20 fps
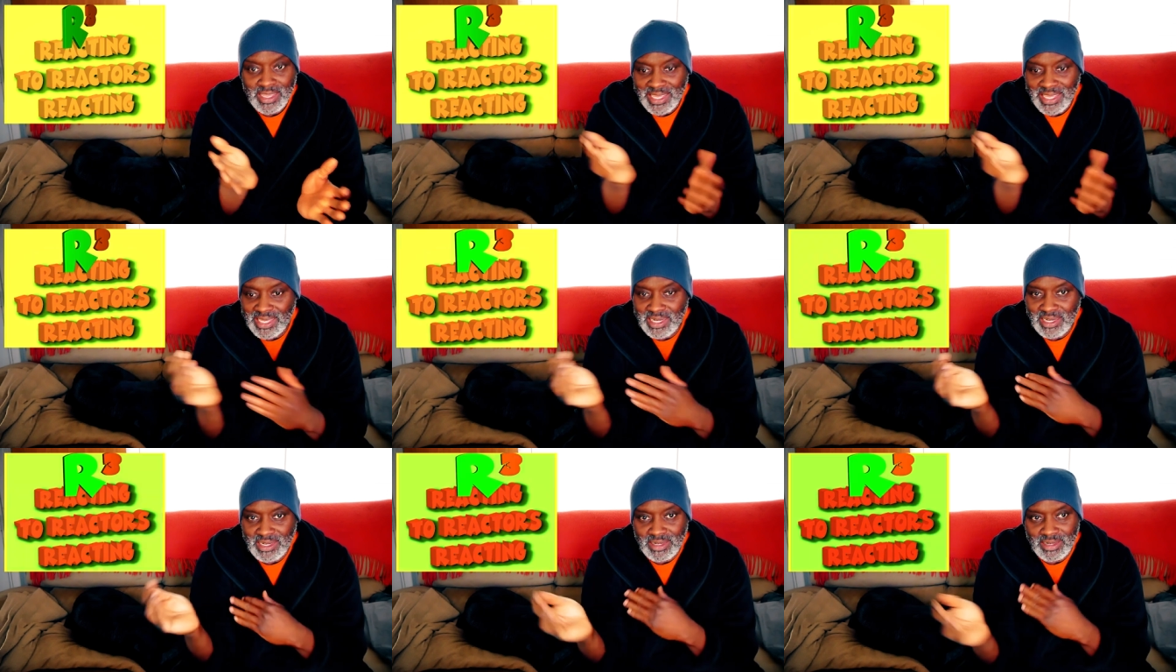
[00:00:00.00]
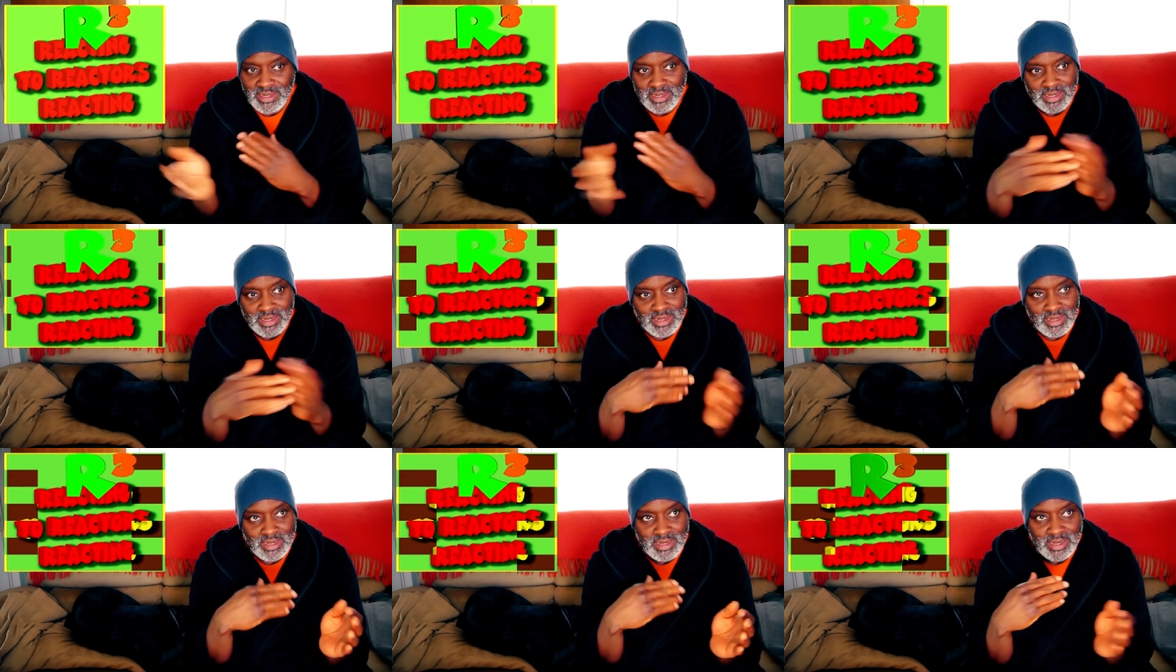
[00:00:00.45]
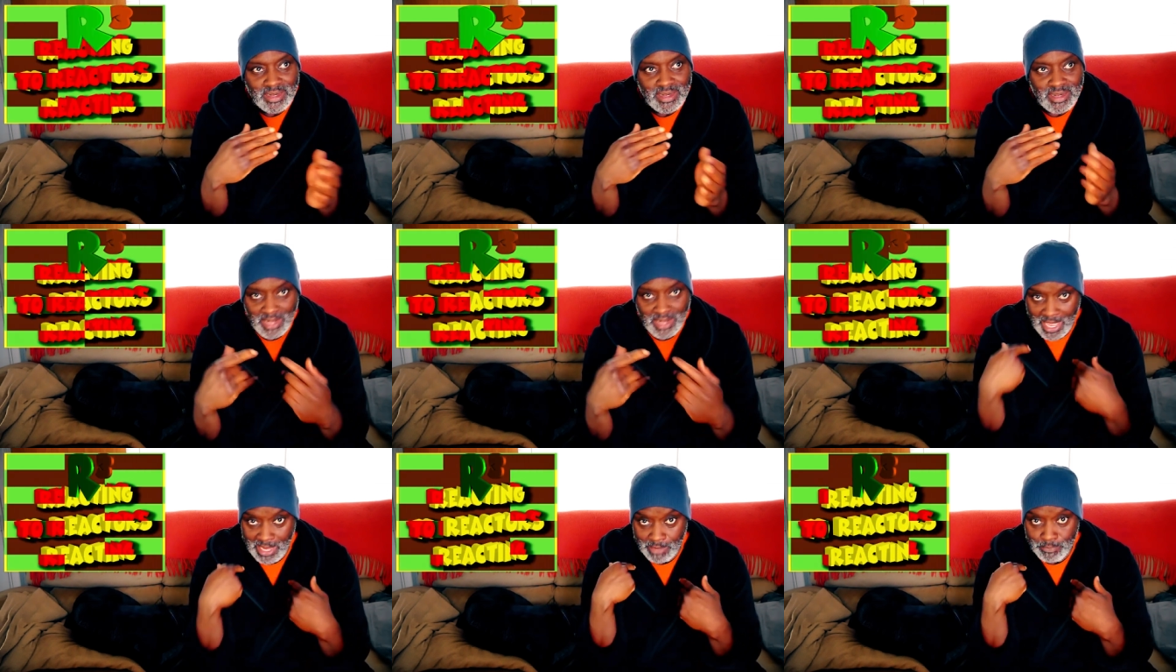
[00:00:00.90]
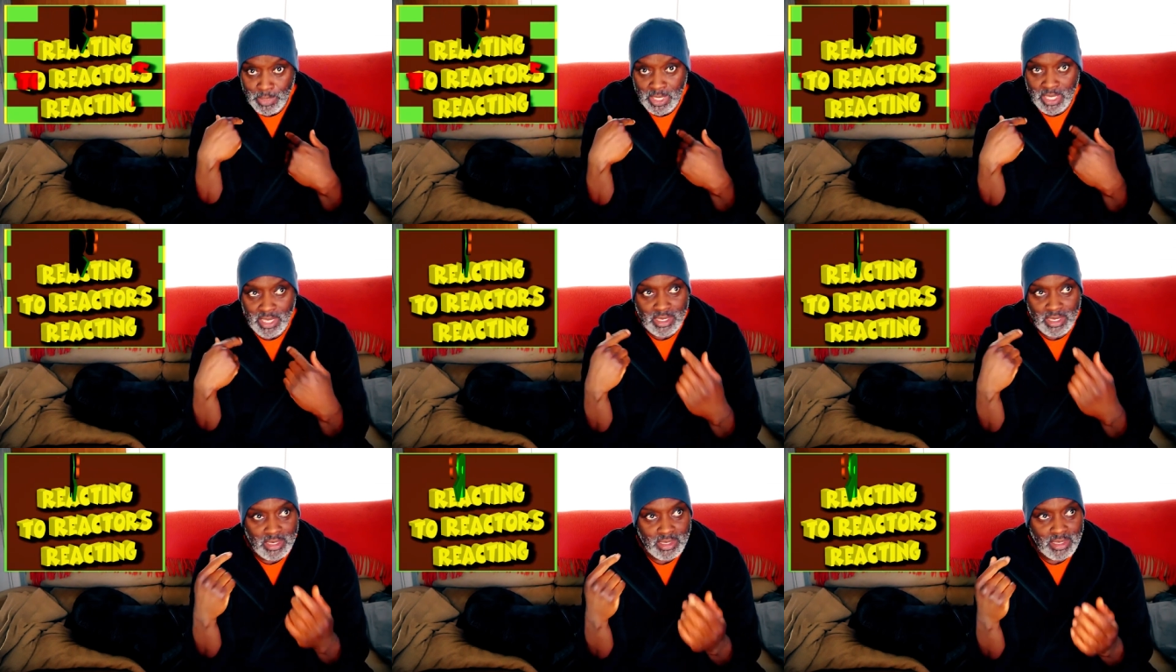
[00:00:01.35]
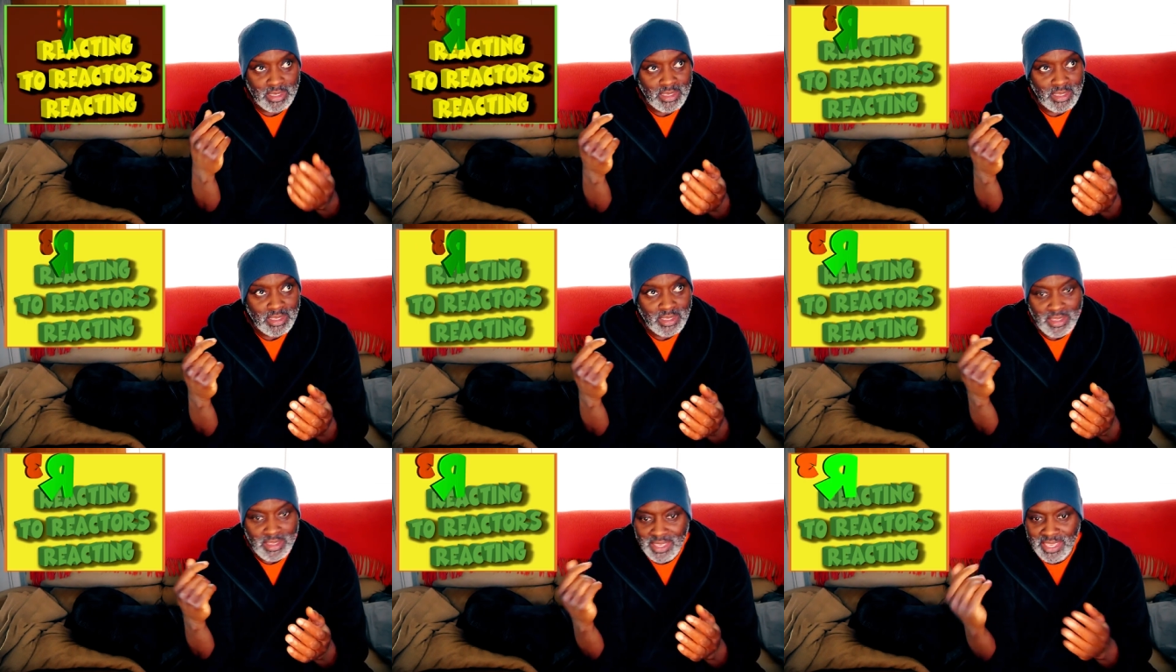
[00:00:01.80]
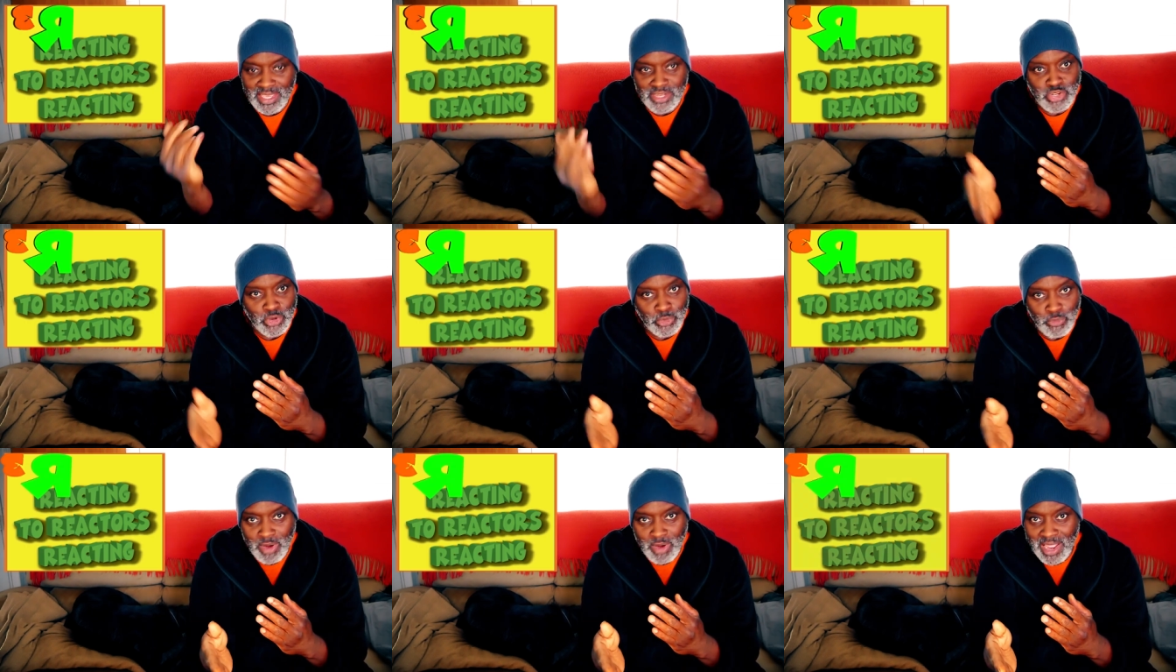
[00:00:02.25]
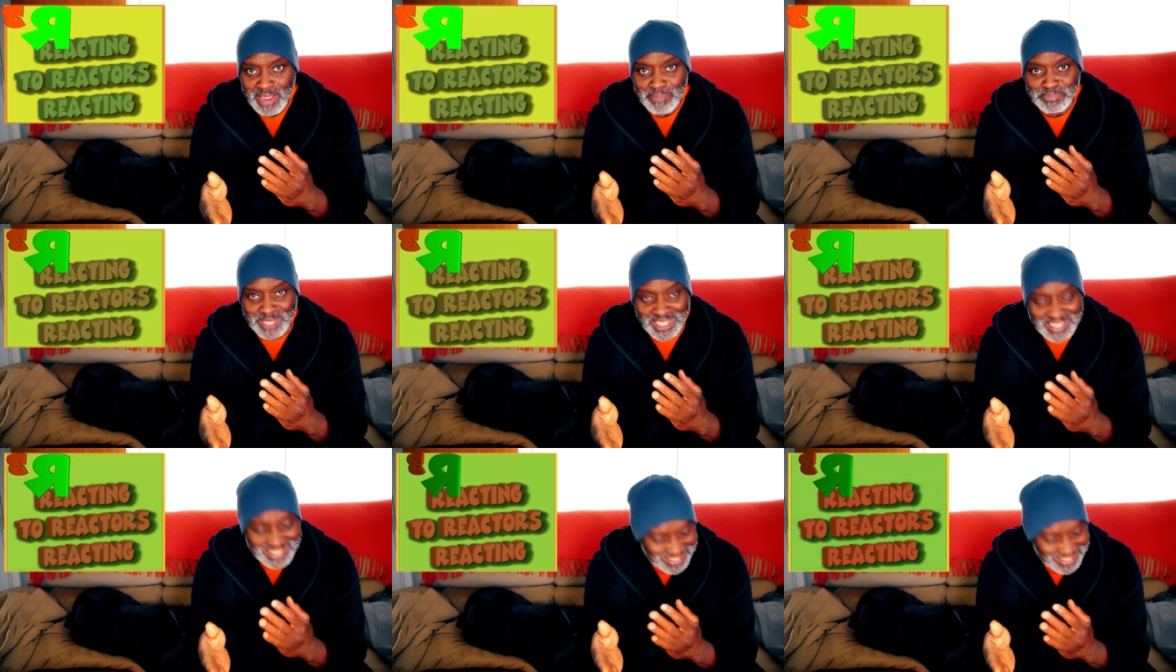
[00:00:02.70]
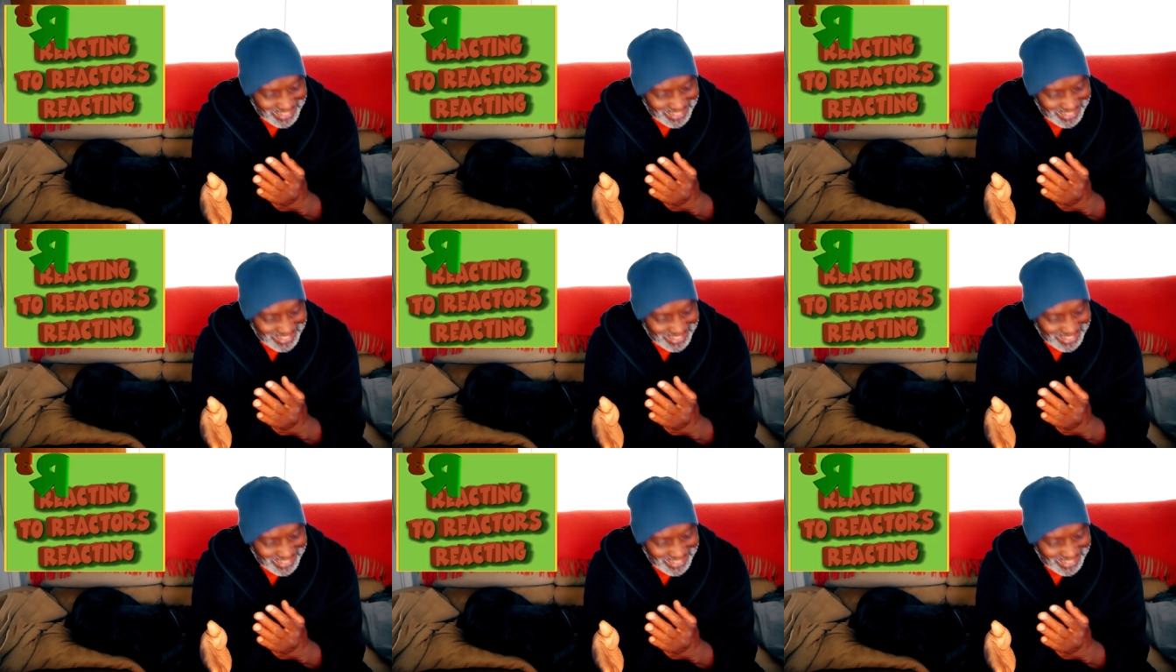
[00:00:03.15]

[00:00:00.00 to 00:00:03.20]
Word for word: He didn't, like me, interrupt.